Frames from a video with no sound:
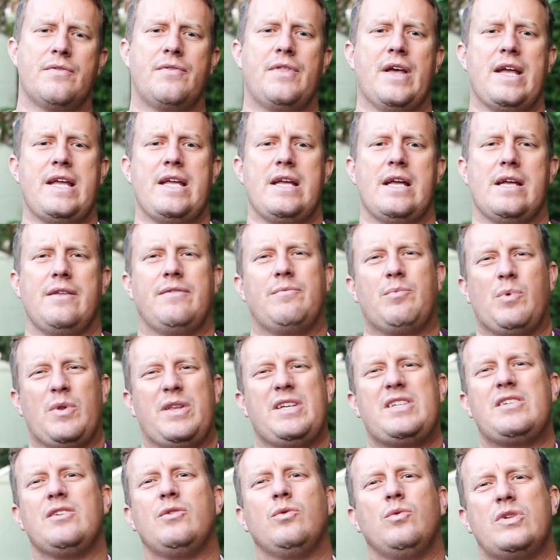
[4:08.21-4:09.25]
They, well,
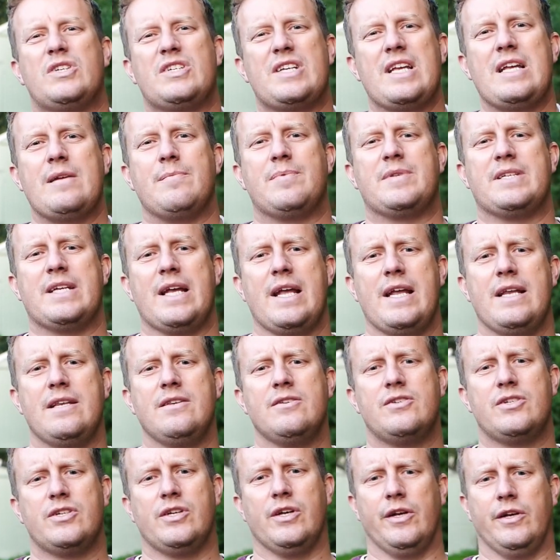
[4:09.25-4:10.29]
this had all seeped
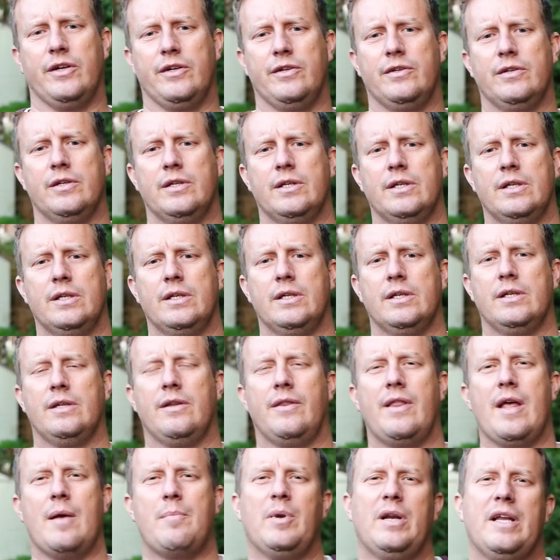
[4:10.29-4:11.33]
into
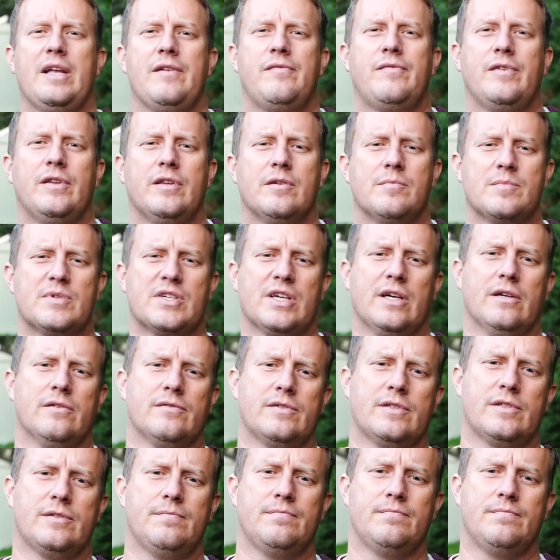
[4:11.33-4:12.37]
their belief in
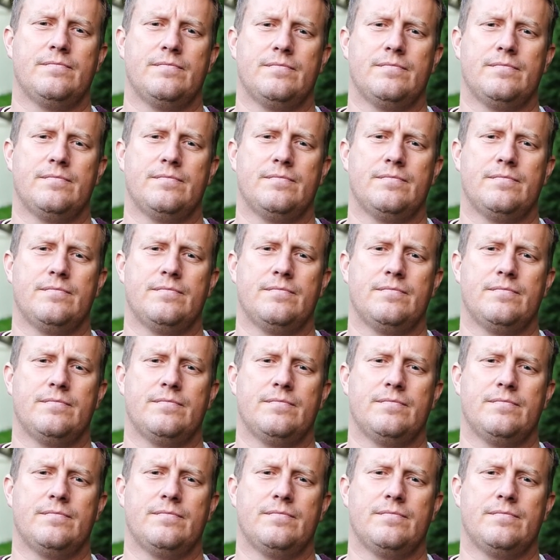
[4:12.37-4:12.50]
themselves.